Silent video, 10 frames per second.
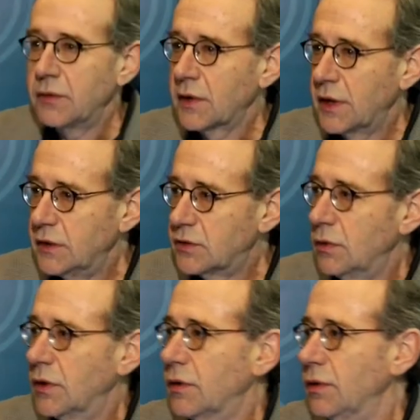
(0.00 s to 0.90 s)
Kids
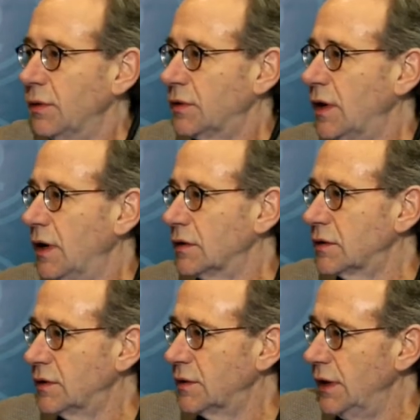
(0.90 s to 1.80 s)
work on the
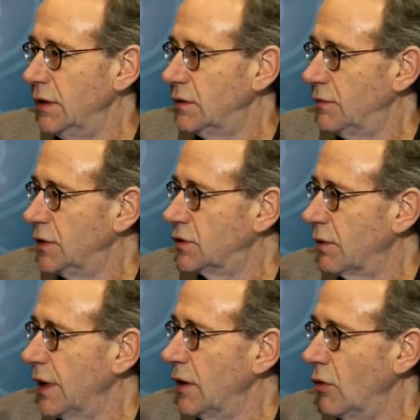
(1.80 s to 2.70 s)
task
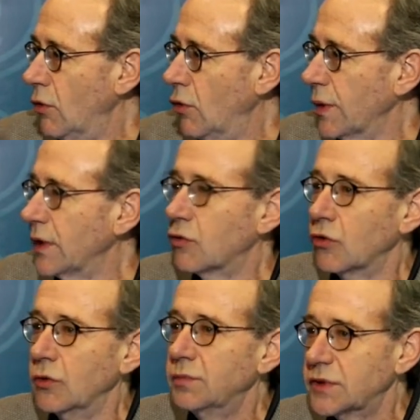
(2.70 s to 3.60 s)
individually or in
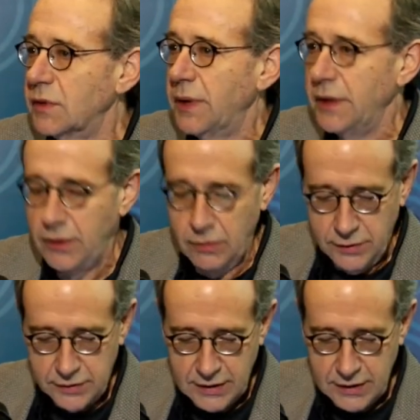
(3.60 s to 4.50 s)
groups, depending on
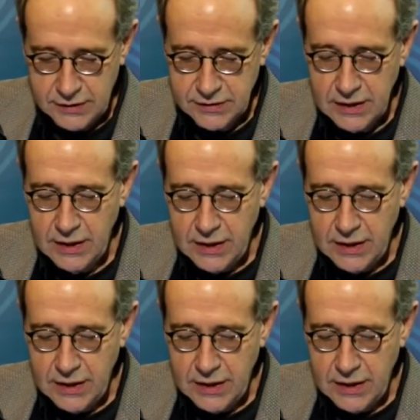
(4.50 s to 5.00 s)
the task,